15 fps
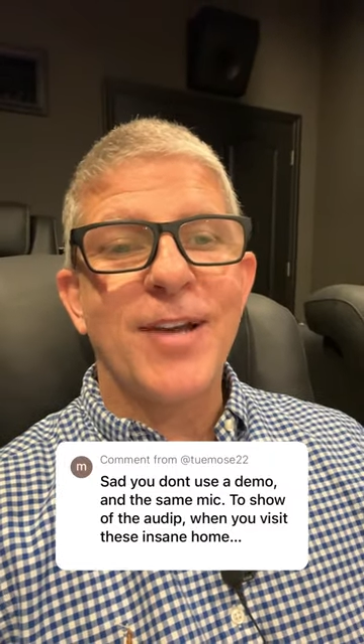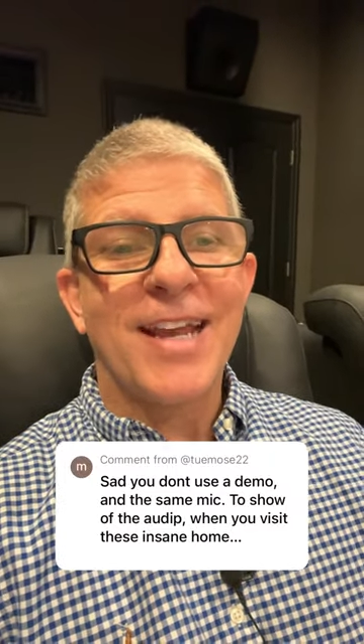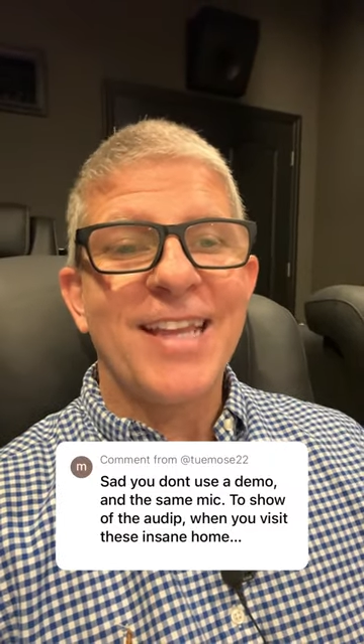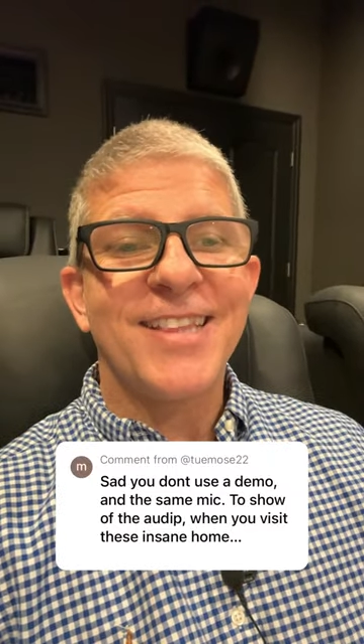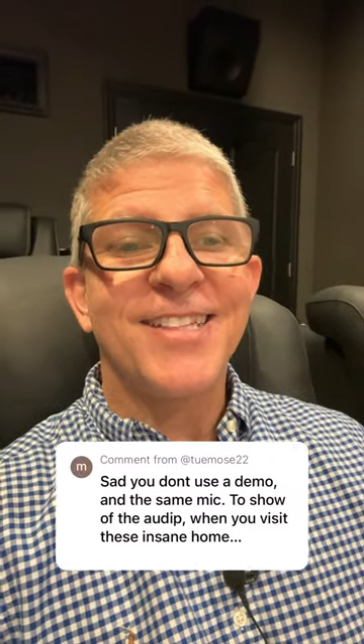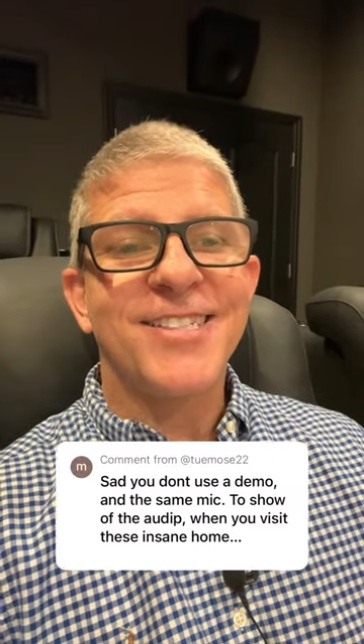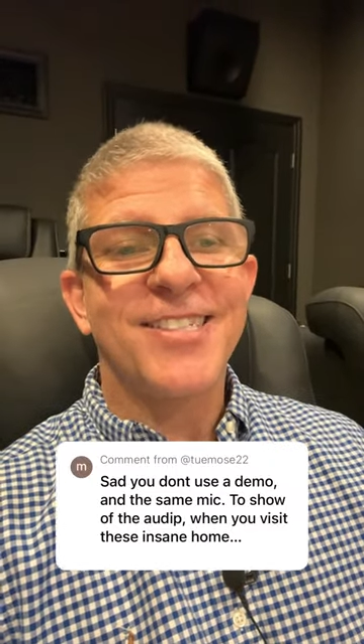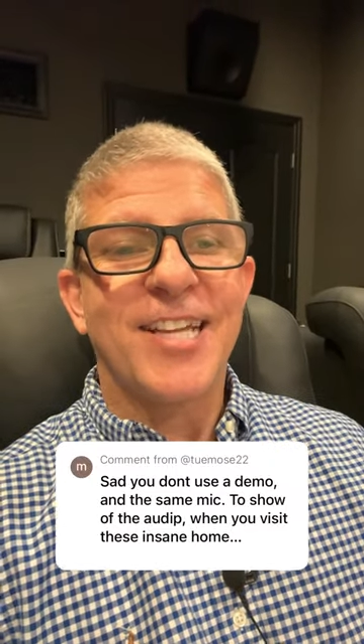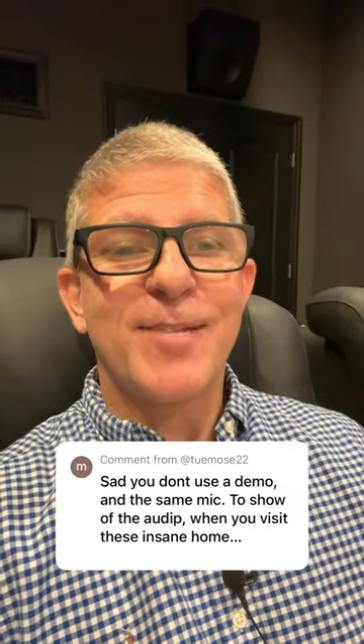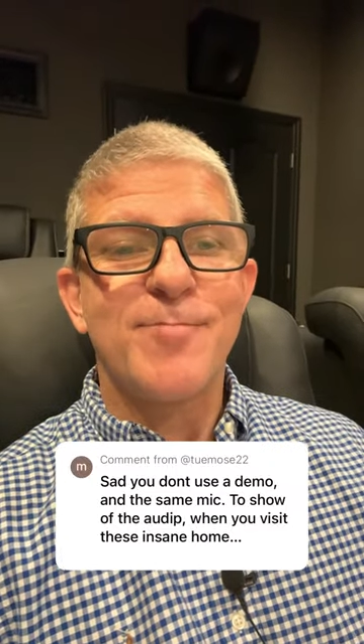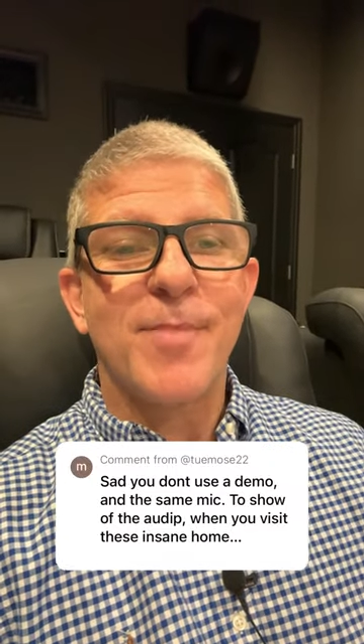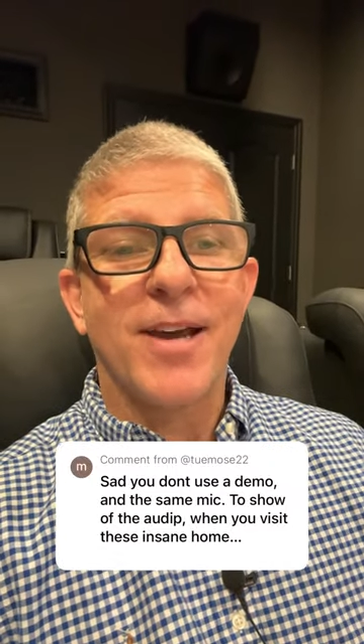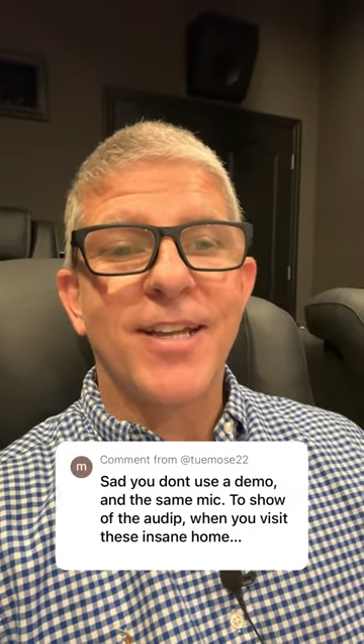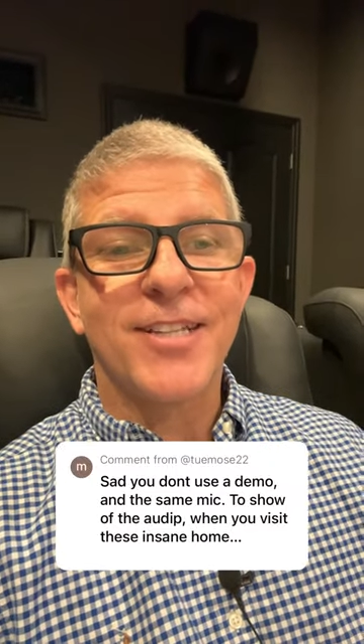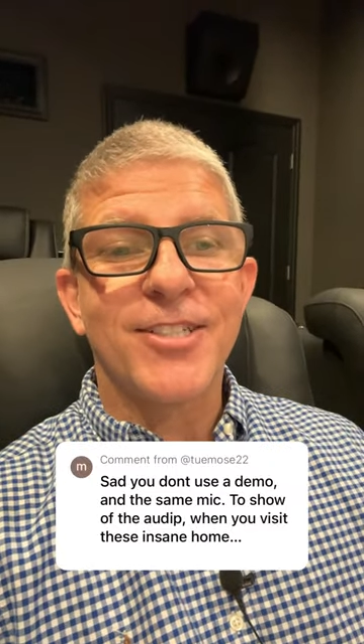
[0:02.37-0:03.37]
and the
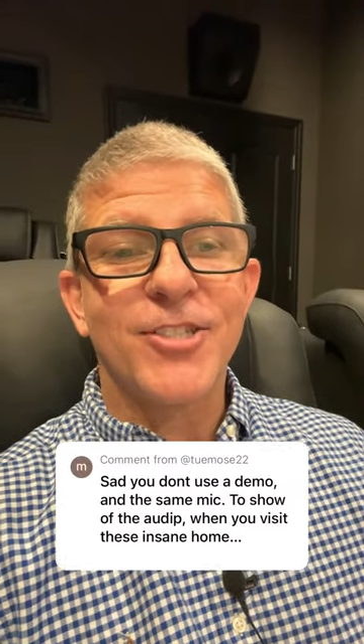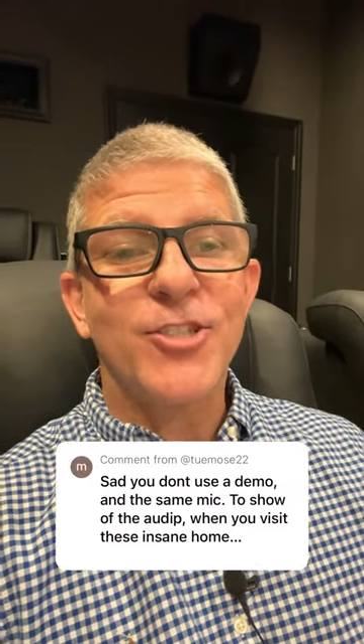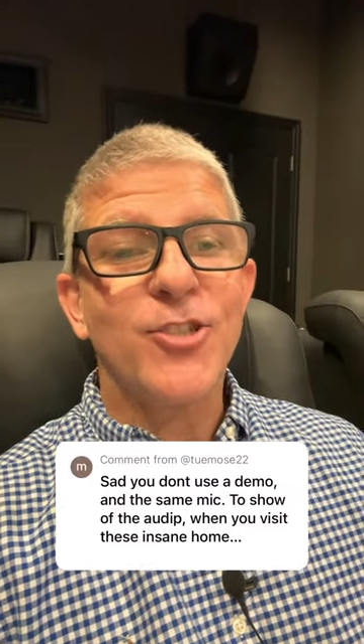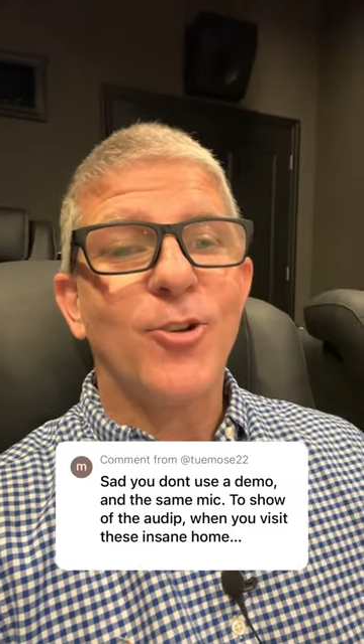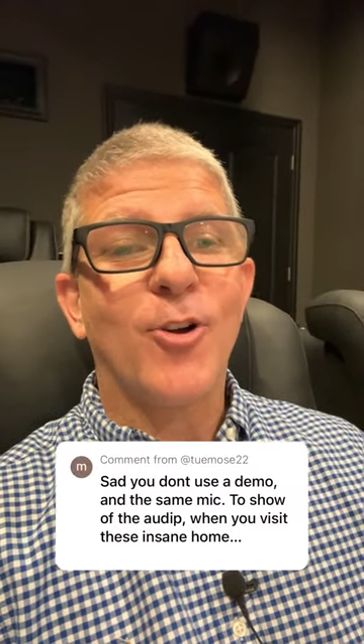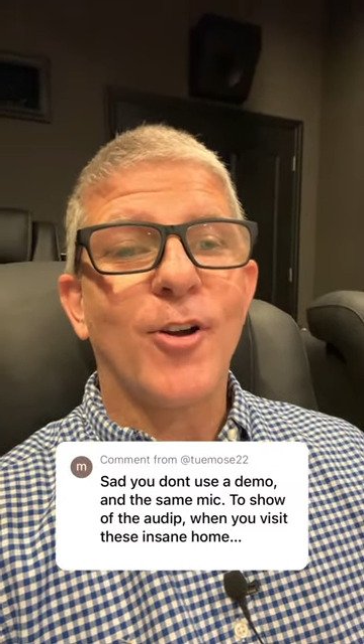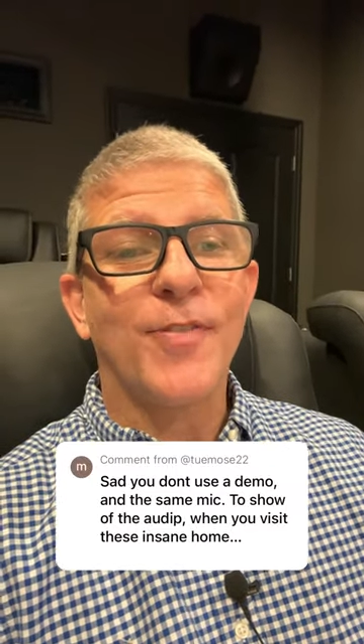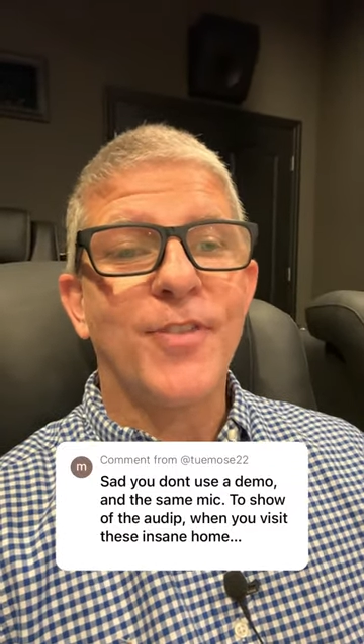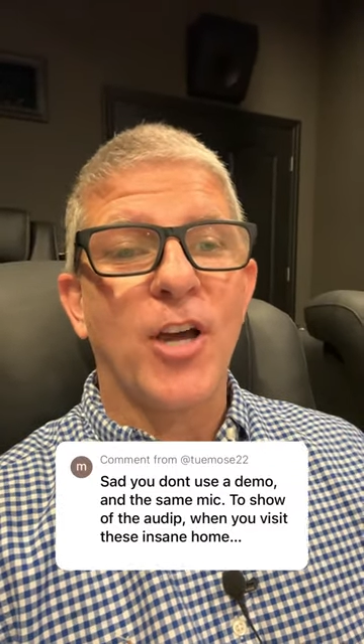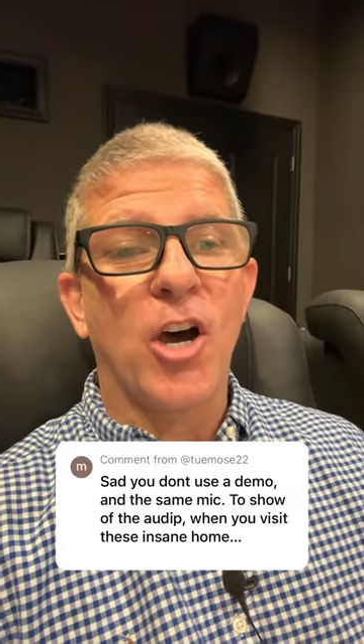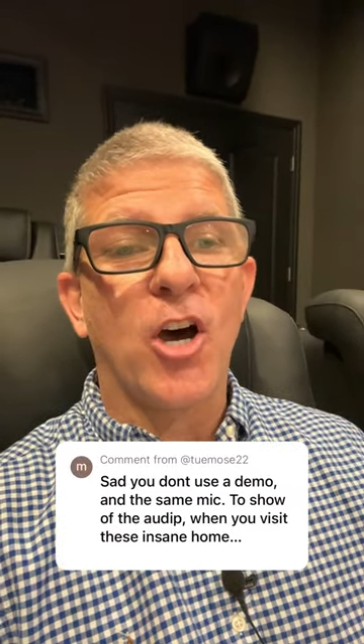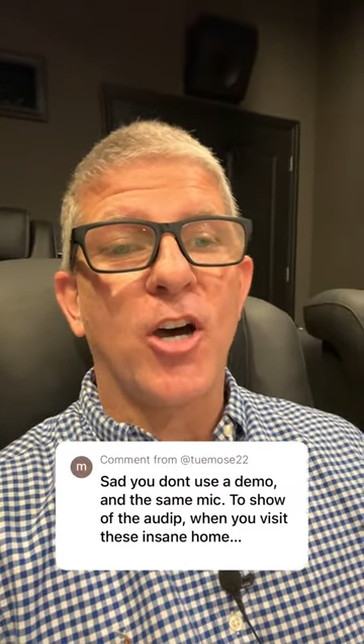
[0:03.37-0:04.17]
same mic to show off the